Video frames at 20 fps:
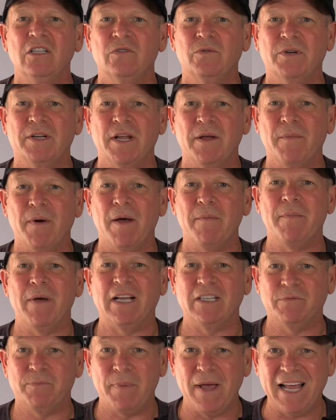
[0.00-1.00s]
It's where you get my
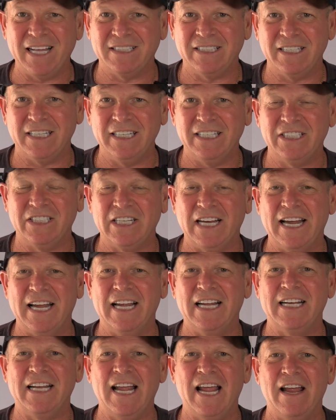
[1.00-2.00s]
best bets each
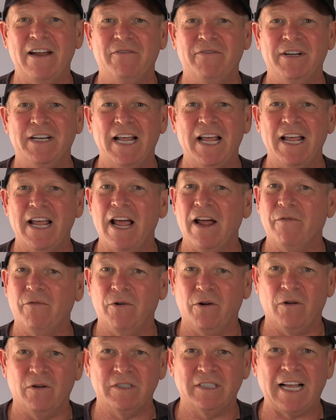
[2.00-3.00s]
and every day.
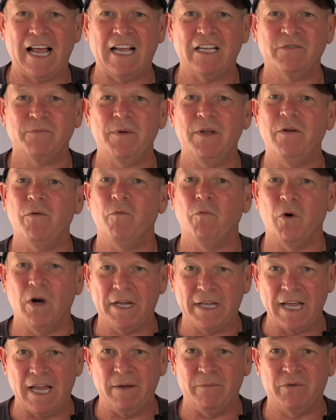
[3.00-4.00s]
Everyone always asks me
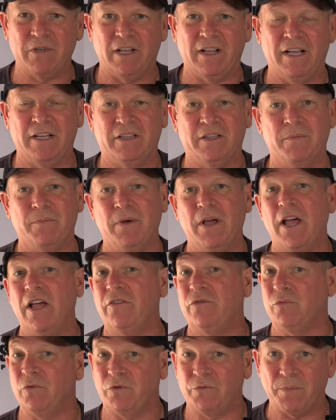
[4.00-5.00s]
what games I like the
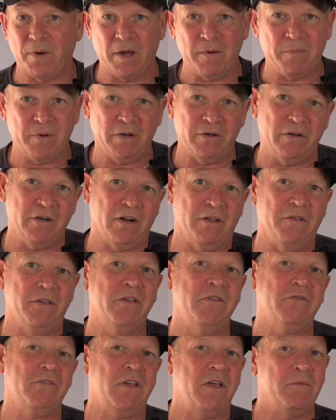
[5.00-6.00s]
best, what's my opinion on
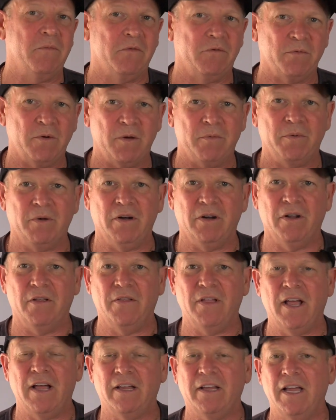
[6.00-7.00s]
this game, what's my opinion
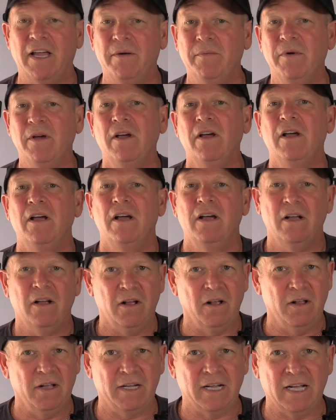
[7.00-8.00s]
on that game.
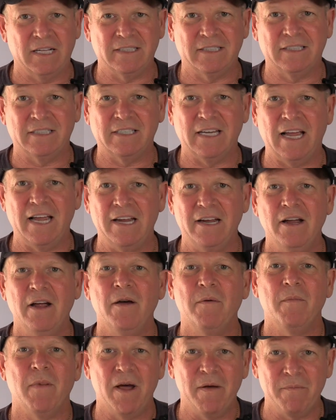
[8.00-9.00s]
All I got to
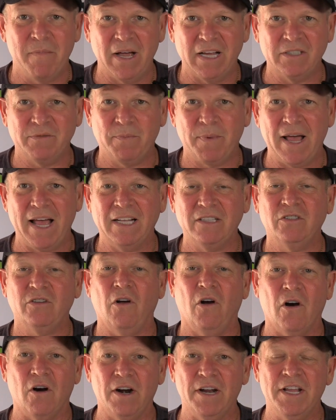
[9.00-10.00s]
say, my best bets
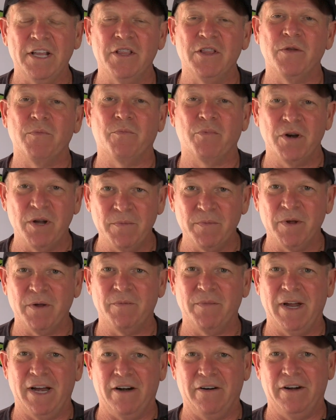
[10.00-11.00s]
are in the
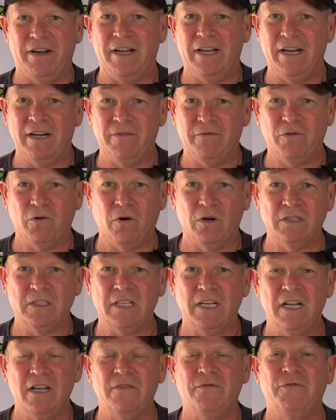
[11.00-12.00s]
premium area. And of course,
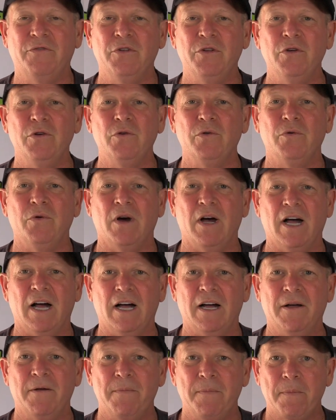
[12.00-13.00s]
if you,
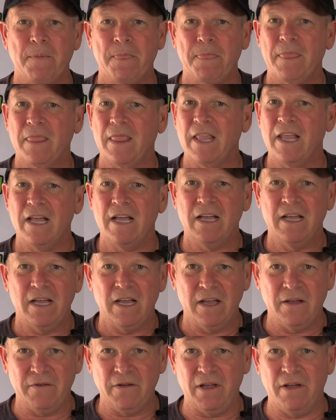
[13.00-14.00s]
uh,
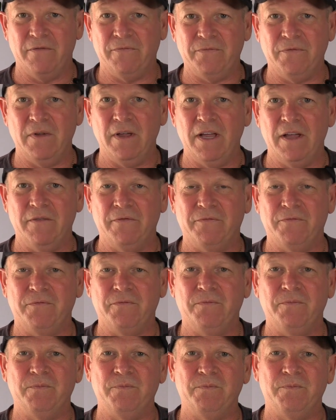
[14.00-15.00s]
if,
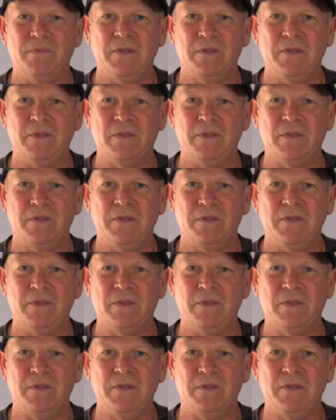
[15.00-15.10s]
if